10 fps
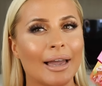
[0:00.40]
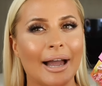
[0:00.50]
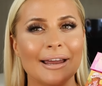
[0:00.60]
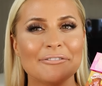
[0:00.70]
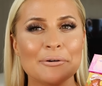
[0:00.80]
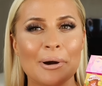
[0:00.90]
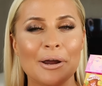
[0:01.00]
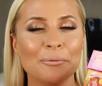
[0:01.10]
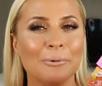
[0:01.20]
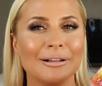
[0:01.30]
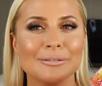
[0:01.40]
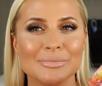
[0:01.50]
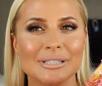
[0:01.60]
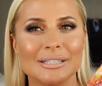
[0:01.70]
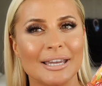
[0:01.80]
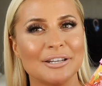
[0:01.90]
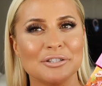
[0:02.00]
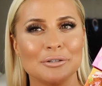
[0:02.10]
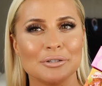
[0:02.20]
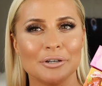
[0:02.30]
Hi everyone, welcome to today's
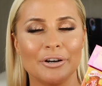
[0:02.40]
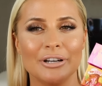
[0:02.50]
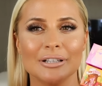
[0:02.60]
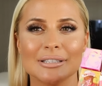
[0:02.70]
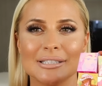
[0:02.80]
tutorial.